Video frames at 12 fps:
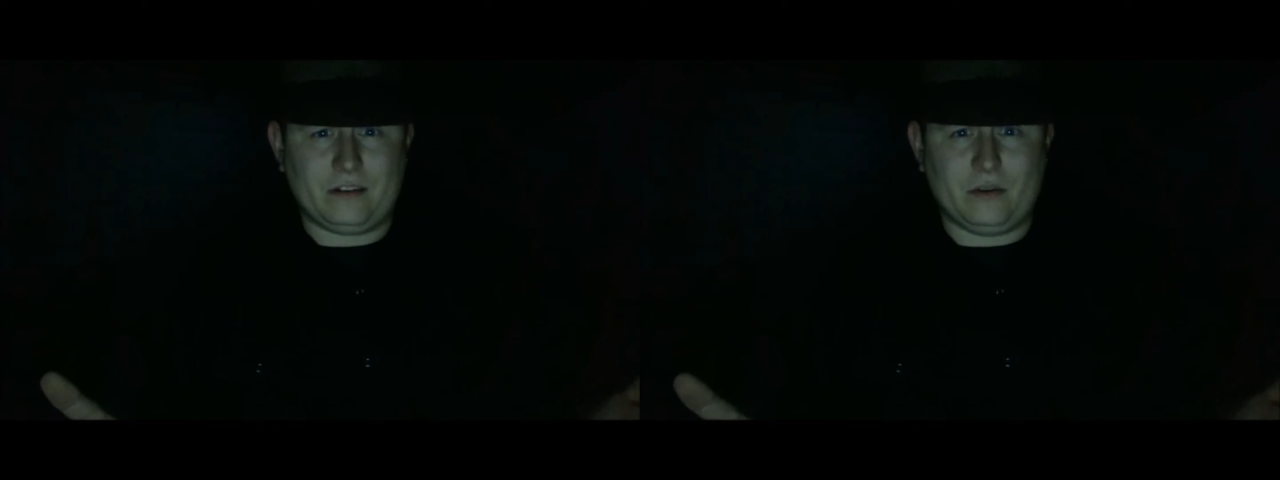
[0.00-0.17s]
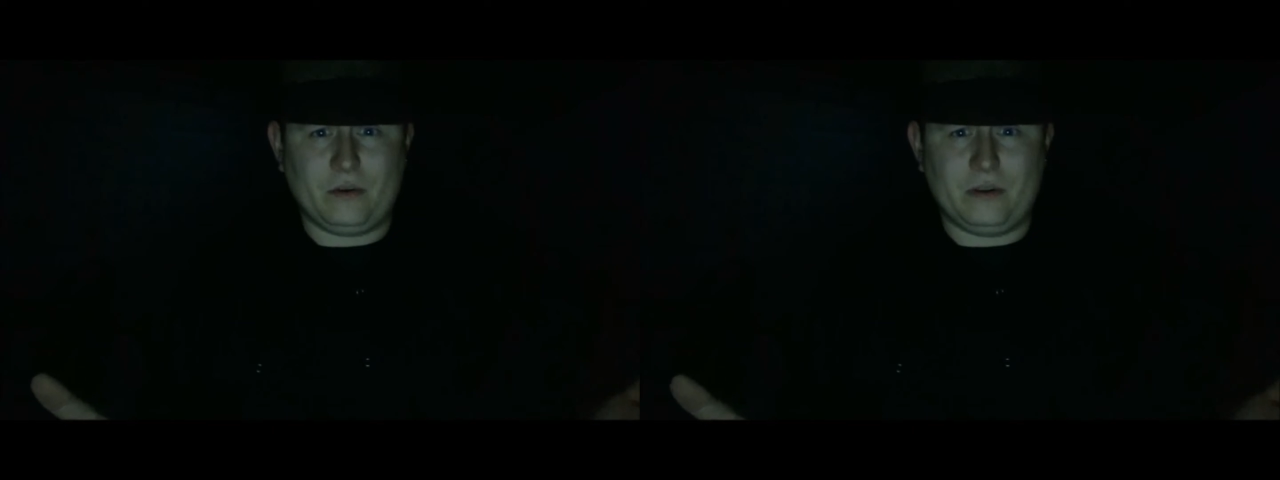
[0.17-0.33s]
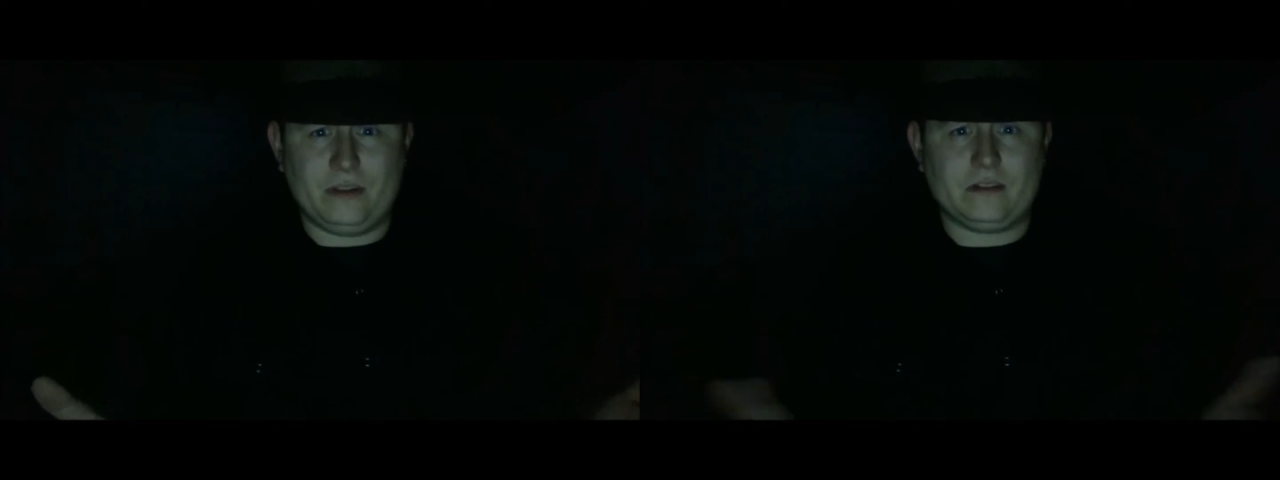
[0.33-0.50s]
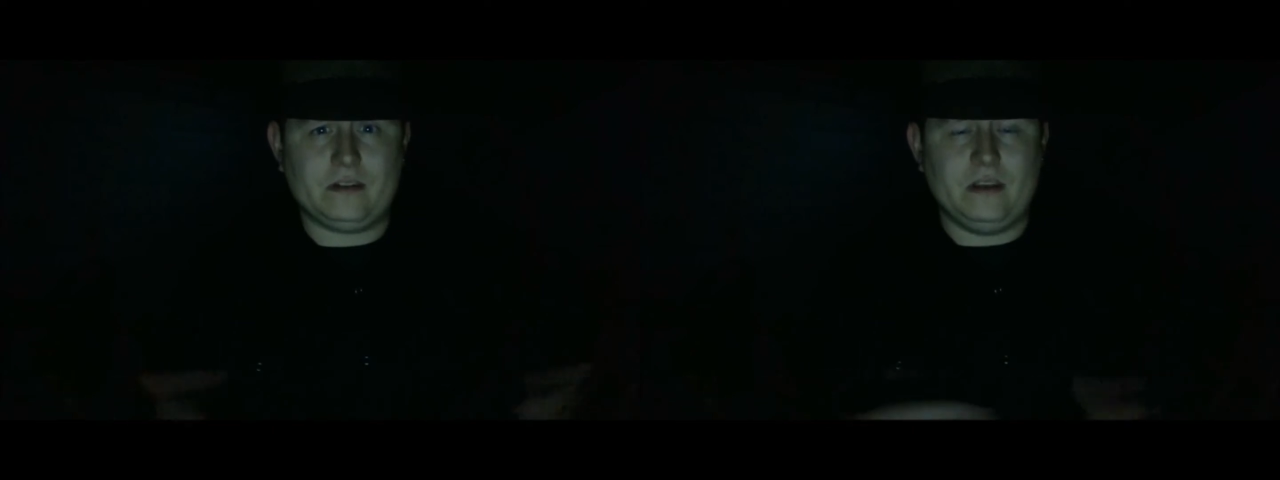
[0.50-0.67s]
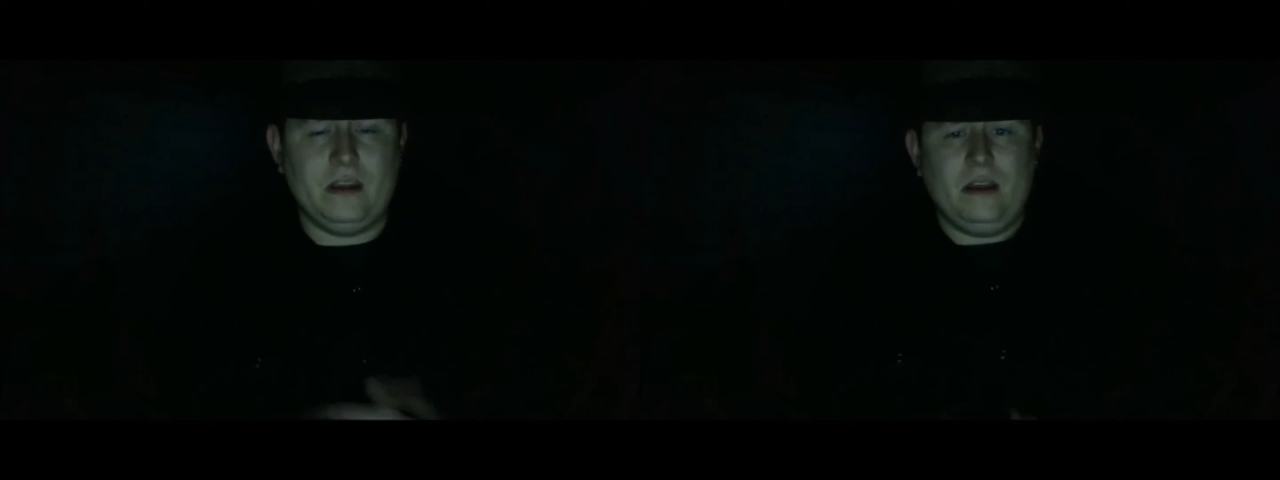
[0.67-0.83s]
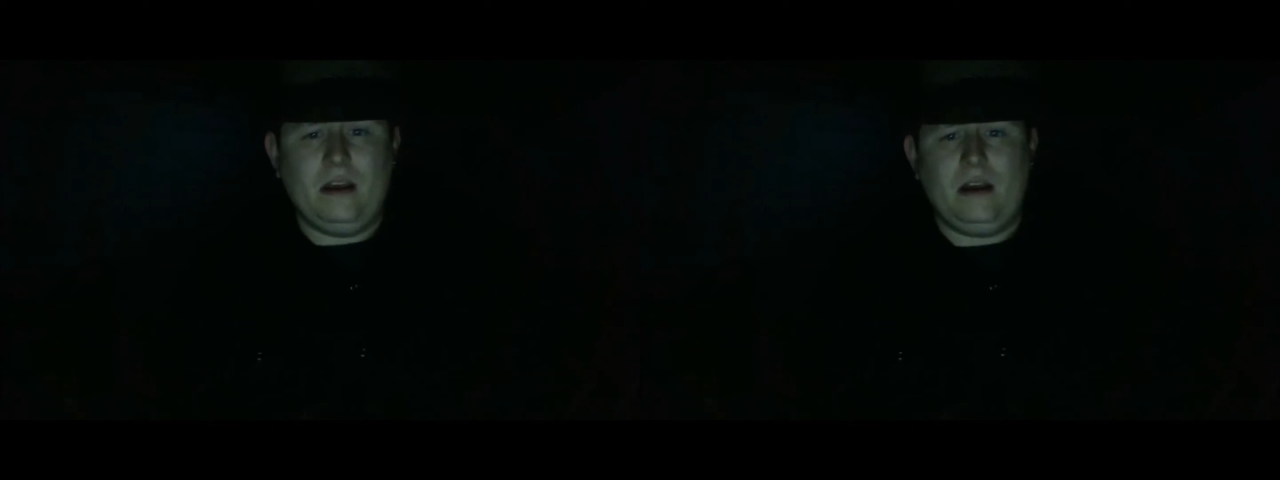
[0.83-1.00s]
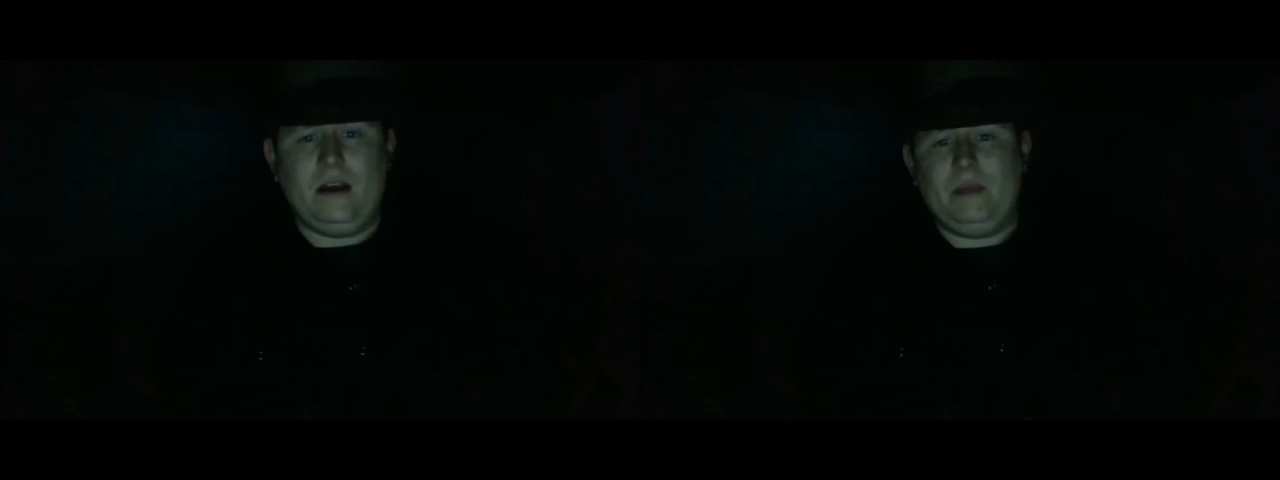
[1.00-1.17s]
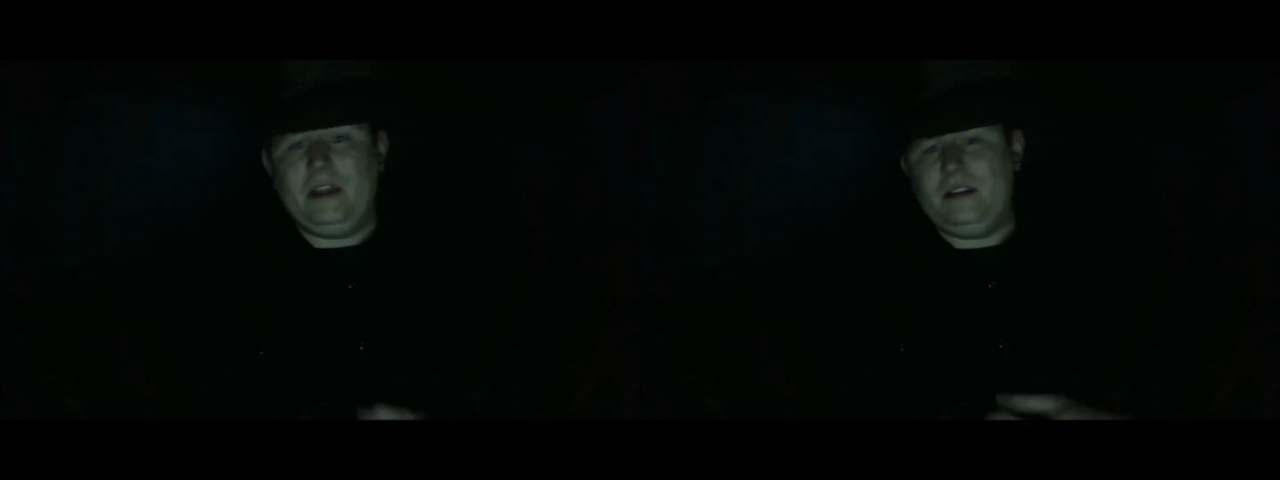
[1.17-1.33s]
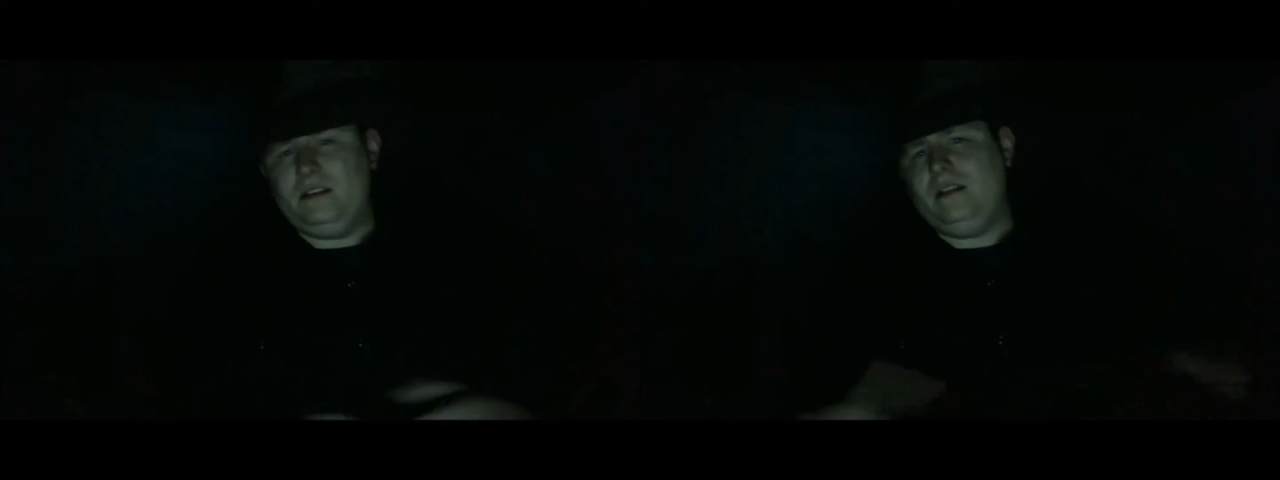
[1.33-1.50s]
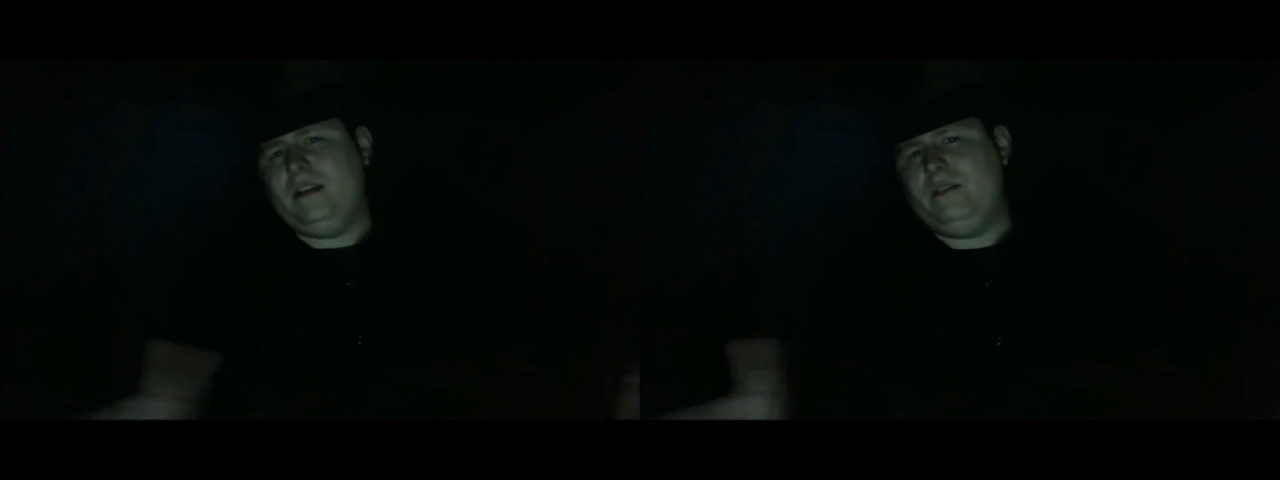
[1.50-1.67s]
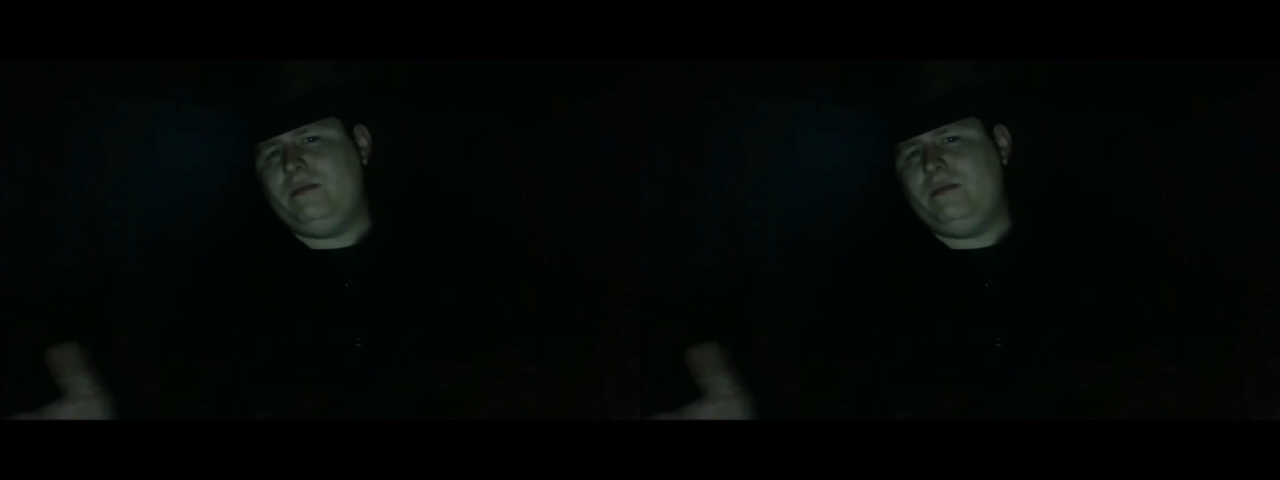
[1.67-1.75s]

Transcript: noise, and if